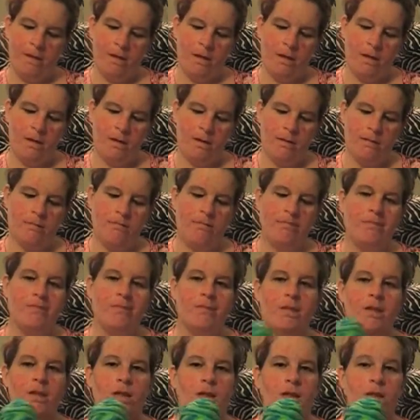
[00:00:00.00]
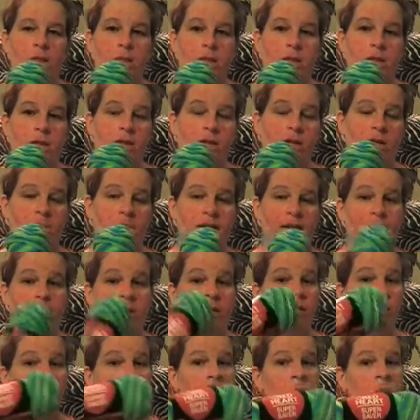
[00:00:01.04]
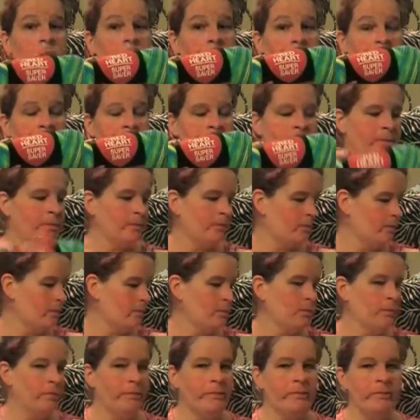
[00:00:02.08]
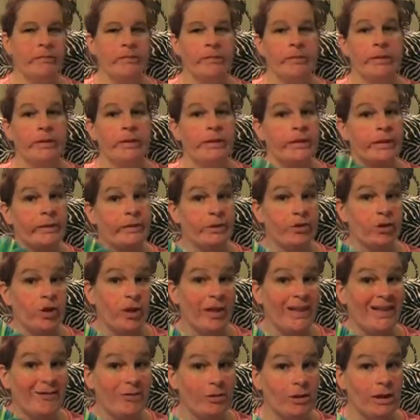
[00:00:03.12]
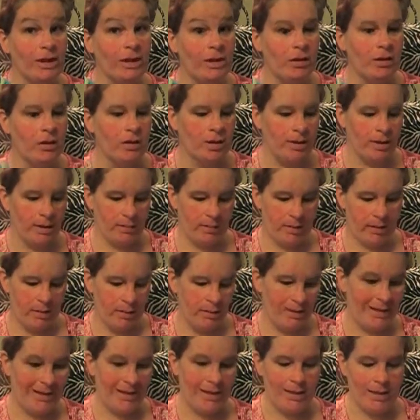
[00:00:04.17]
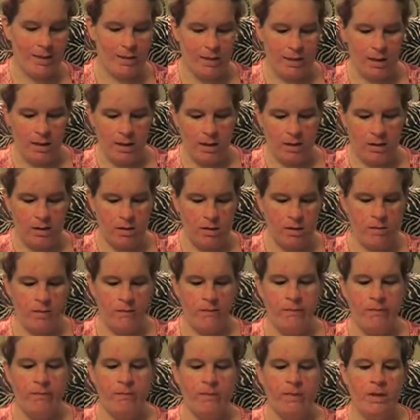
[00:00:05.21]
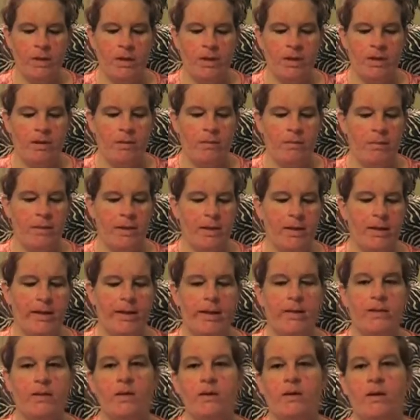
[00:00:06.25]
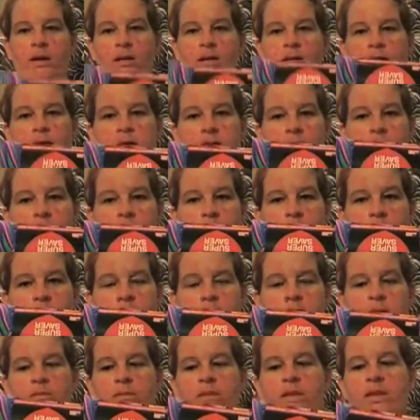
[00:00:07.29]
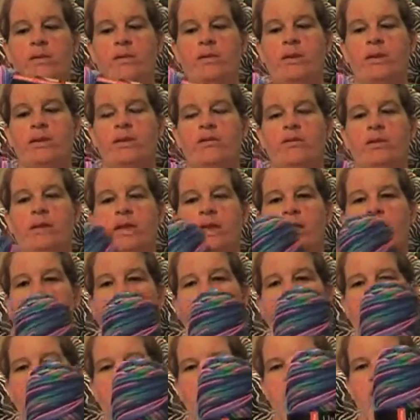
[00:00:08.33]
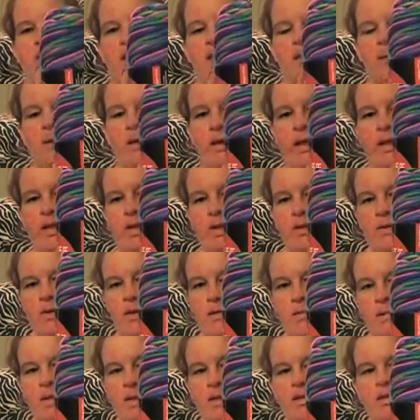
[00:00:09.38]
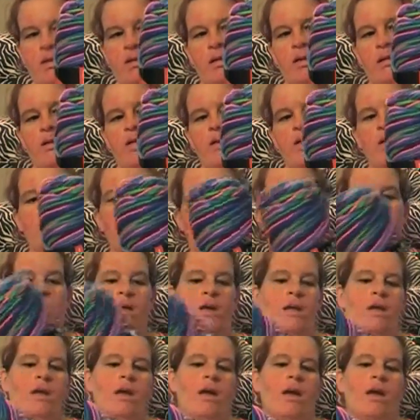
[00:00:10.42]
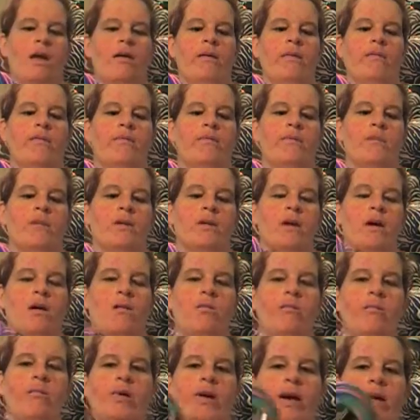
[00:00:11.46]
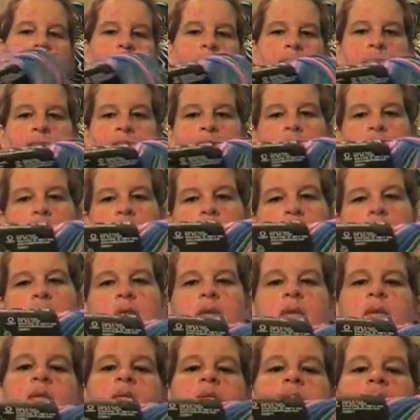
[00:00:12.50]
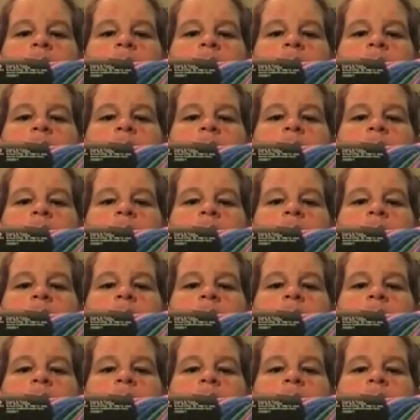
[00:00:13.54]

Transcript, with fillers: Um, I'm not sure what this is going to be. I only got one of them because I was trying really hard not to buy what I didn't need. But I also got this one, which I really don't need, and I'm not sure how well that shows up either. It's um, called Bright Mix.